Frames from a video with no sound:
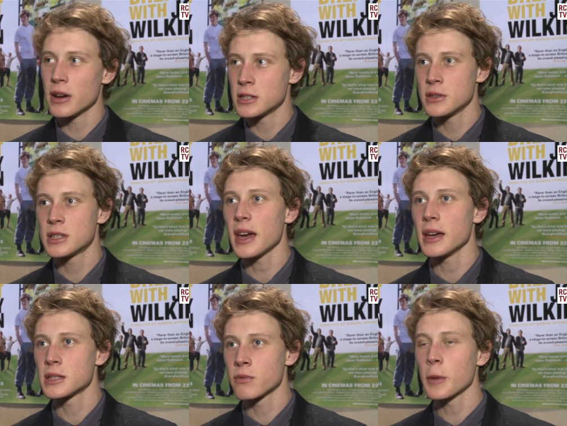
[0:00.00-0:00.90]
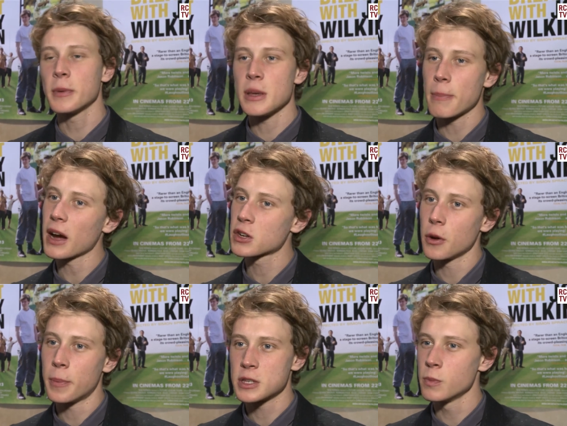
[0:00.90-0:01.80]
as you say it's rugby's a
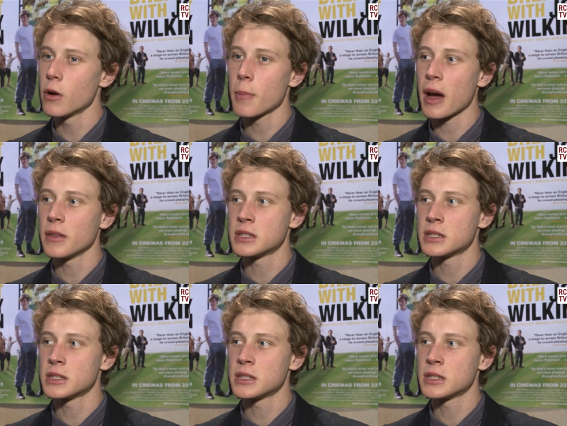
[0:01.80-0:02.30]
backdrop it's more about